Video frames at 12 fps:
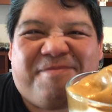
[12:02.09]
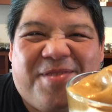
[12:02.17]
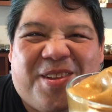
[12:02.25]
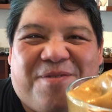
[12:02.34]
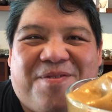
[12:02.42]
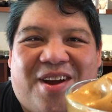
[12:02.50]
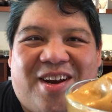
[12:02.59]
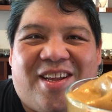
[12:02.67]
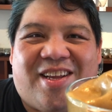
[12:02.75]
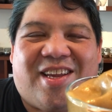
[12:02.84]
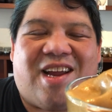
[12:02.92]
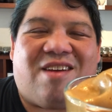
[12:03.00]

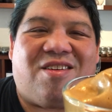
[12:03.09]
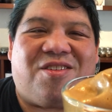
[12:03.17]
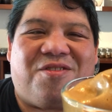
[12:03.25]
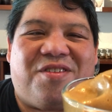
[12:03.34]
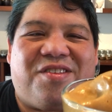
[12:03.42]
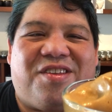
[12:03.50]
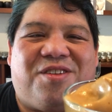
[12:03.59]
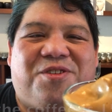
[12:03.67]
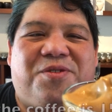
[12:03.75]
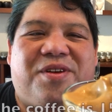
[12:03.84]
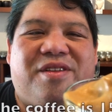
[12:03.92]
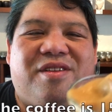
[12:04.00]
defining characteristic
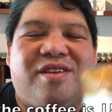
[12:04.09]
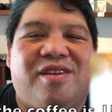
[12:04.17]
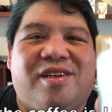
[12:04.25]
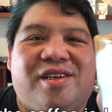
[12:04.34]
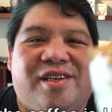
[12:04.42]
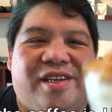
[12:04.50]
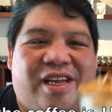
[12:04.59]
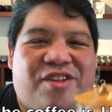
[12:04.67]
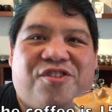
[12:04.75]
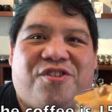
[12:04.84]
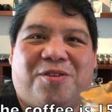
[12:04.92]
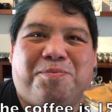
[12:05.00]
to it.
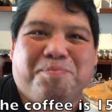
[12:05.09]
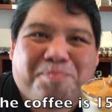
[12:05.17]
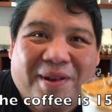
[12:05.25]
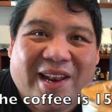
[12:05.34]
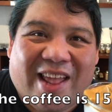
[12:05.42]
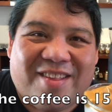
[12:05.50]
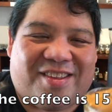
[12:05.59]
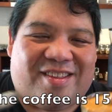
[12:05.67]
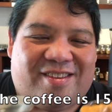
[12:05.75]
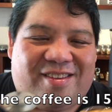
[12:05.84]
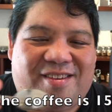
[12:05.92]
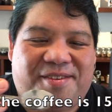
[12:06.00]
It's just
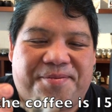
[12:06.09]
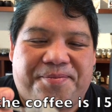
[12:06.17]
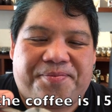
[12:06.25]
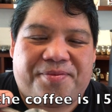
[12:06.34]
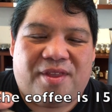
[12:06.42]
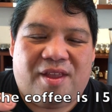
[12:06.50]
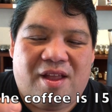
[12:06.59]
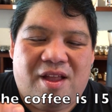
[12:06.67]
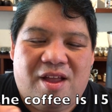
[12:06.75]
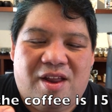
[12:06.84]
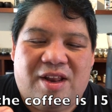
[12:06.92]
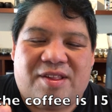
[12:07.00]
pleasant.
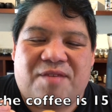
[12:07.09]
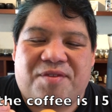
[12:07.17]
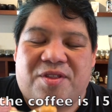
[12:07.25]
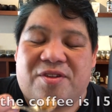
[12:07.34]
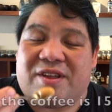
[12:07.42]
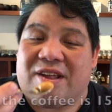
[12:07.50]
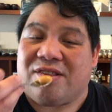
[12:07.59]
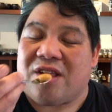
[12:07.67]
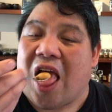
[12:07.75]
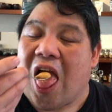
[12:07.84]
Let's have another taste.